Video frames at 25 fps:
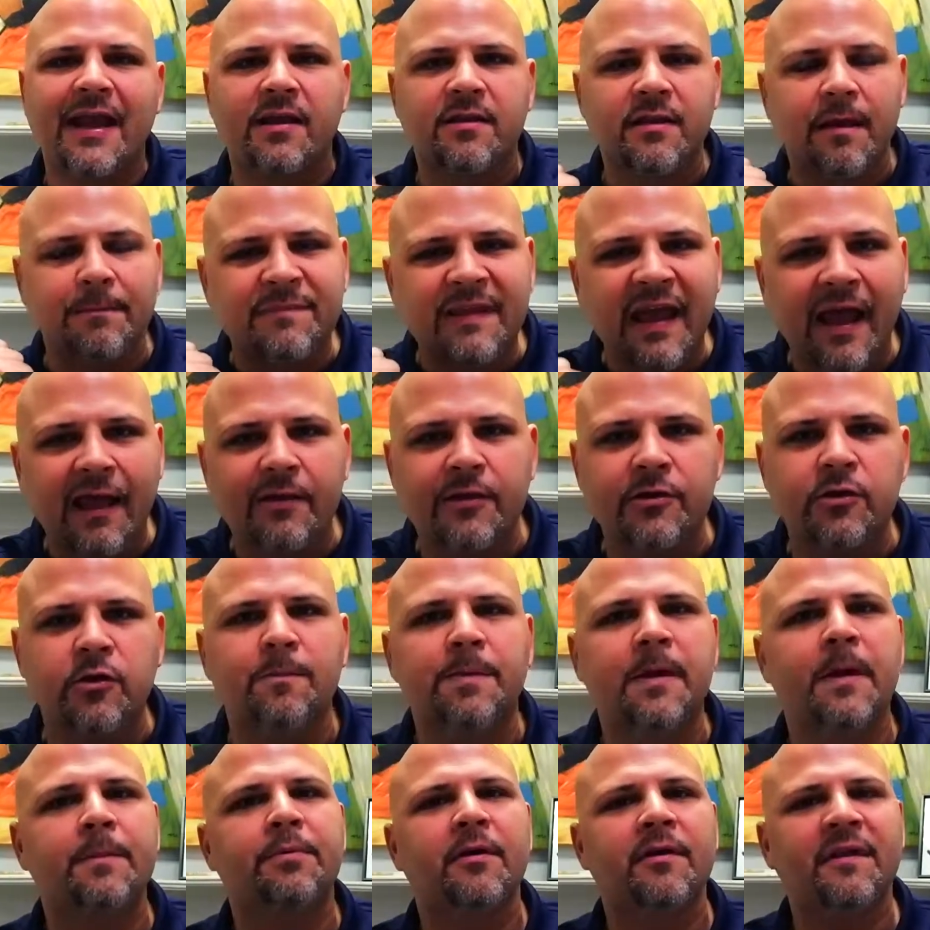Because I'm telling you,
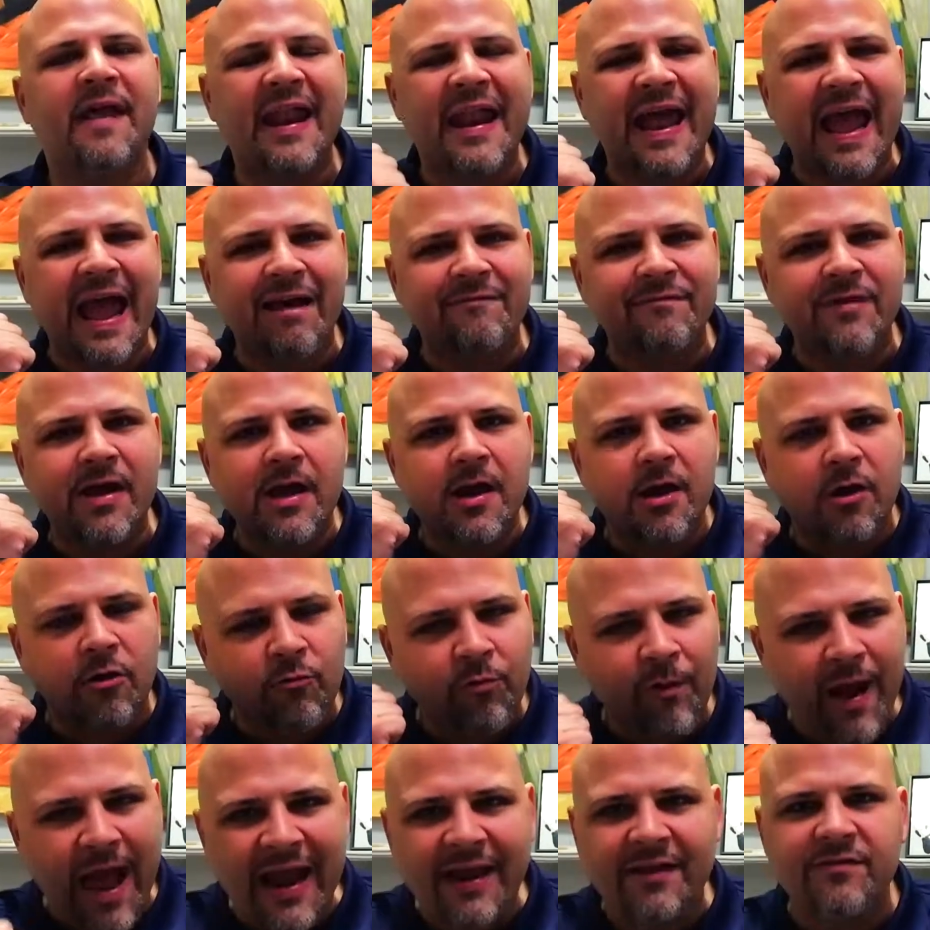people that have
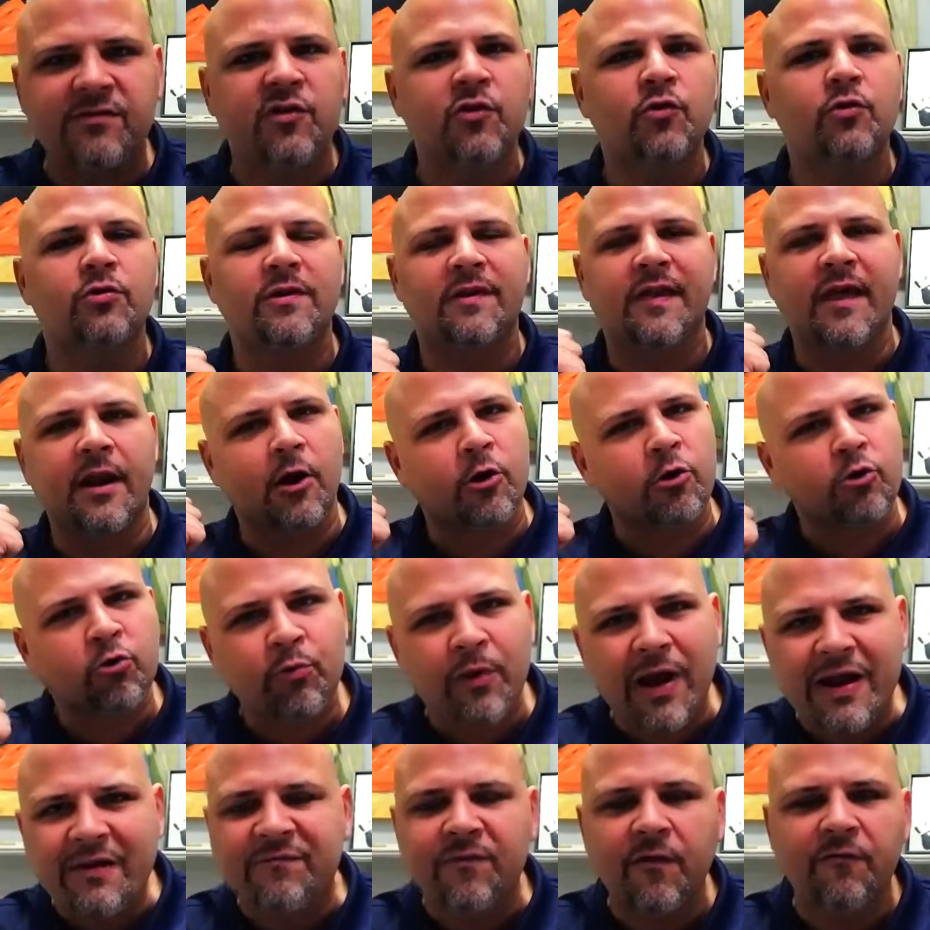gratitude and that are
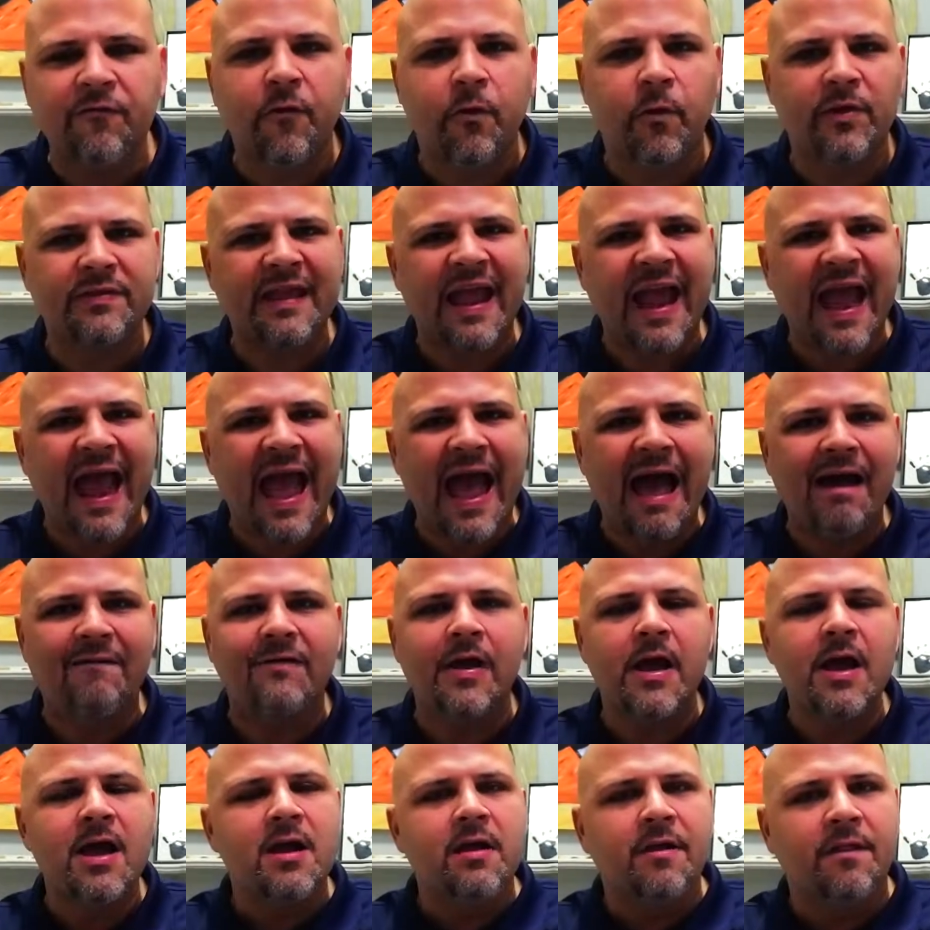grateful for what they
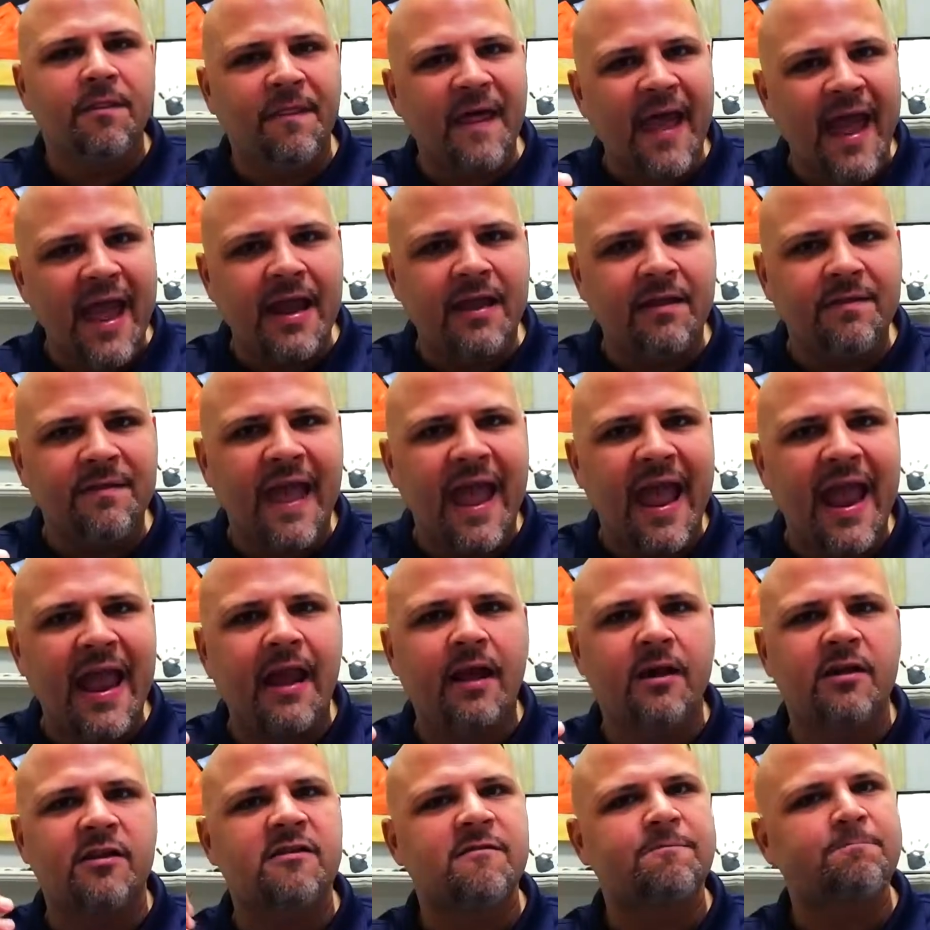have,
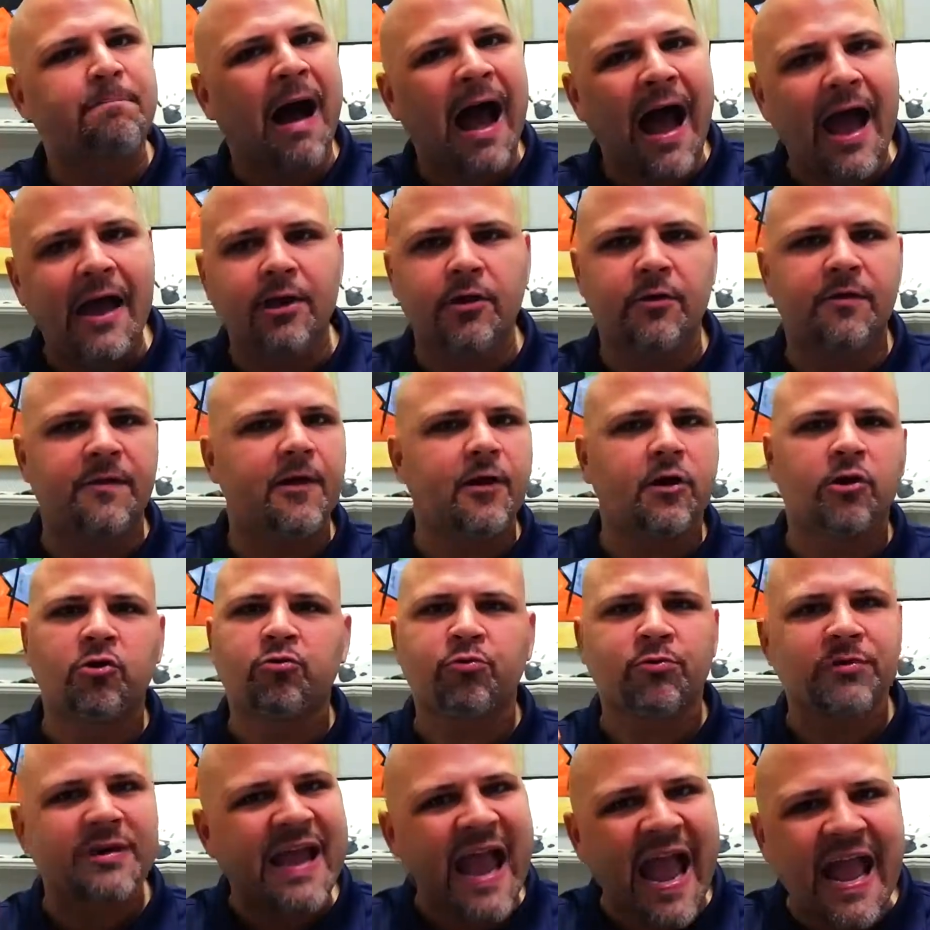they aspire, they're
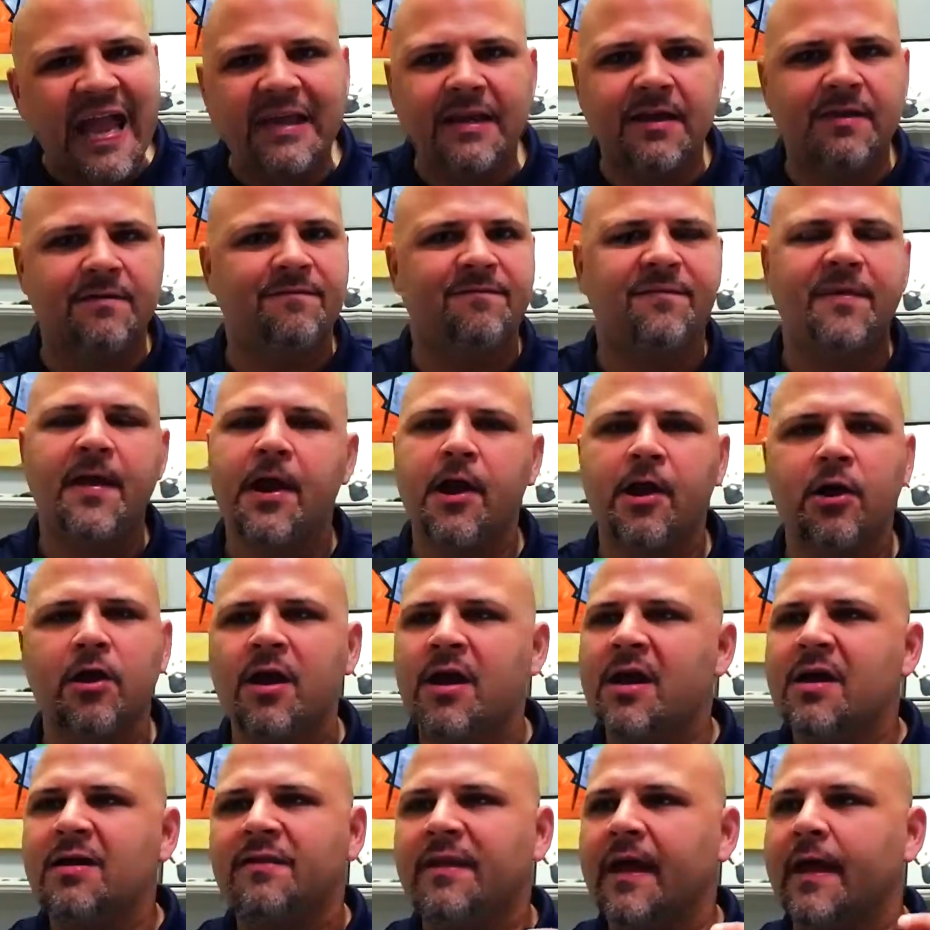creative,
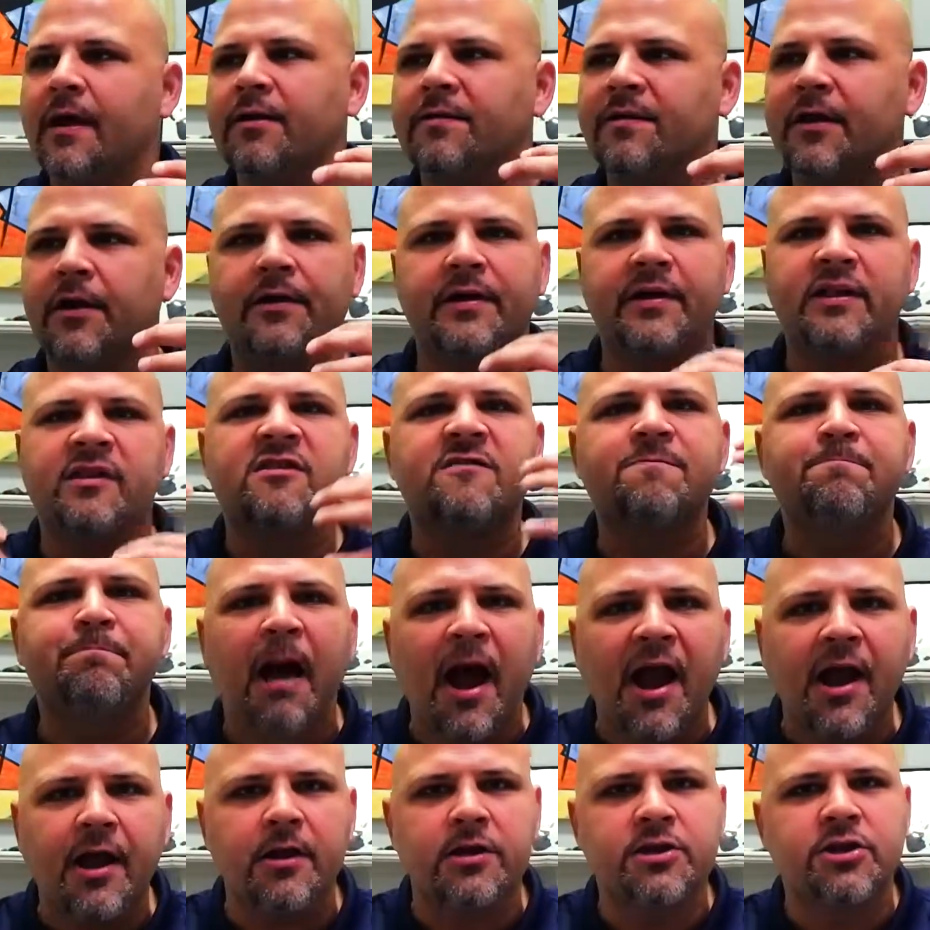they're
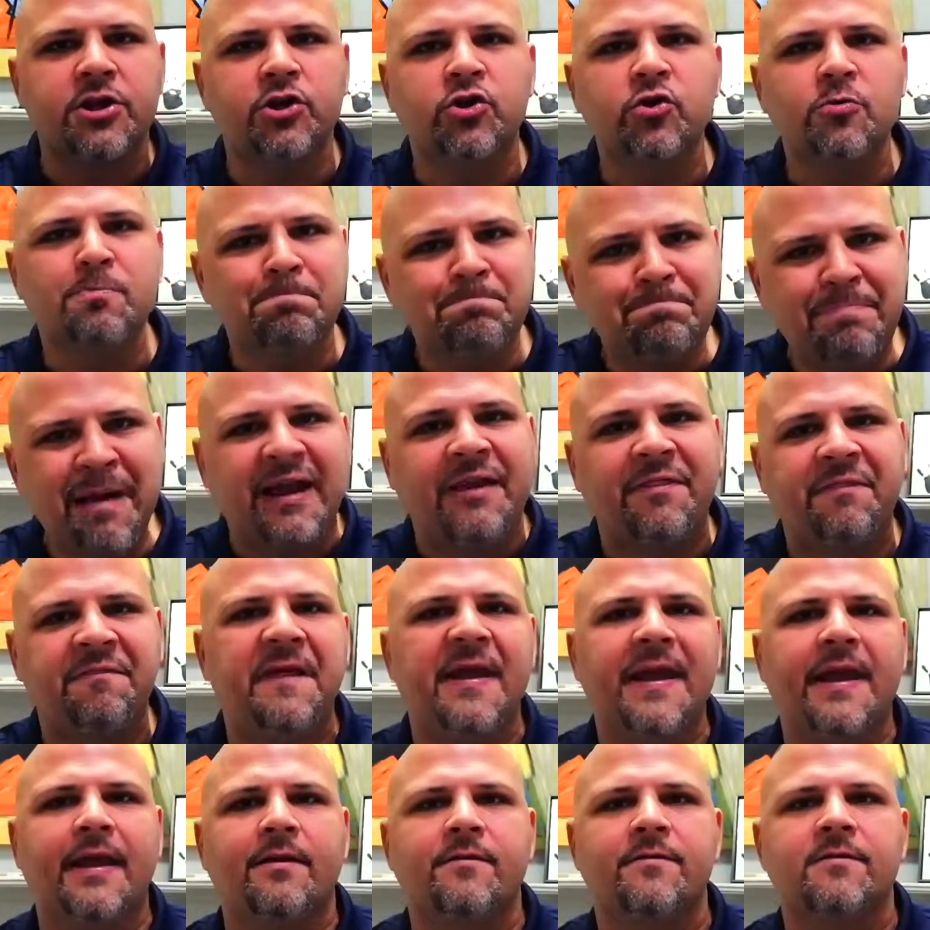inspired to do big
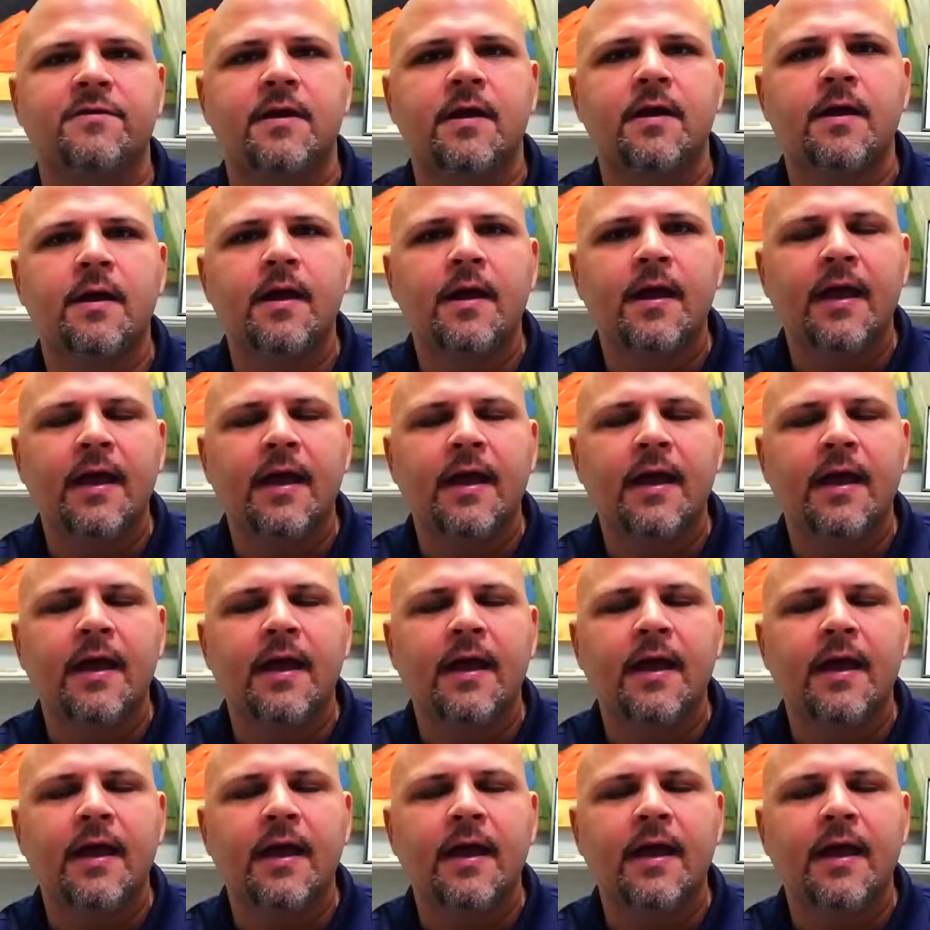things.